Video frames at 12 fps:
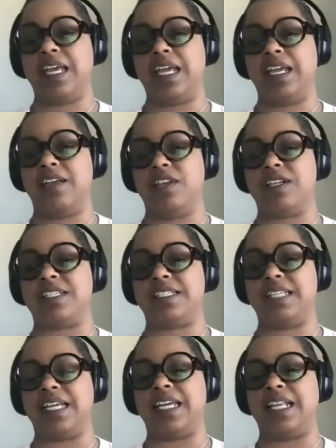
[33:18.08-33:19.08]
saying there's
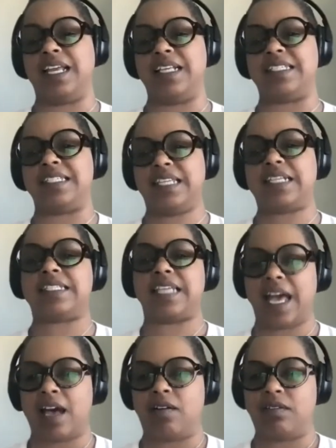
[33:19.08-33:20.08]
stick it, it sticks
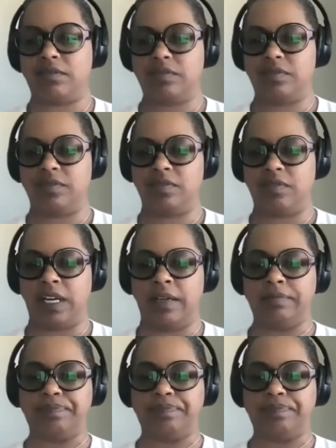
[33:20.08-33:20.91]
out, right?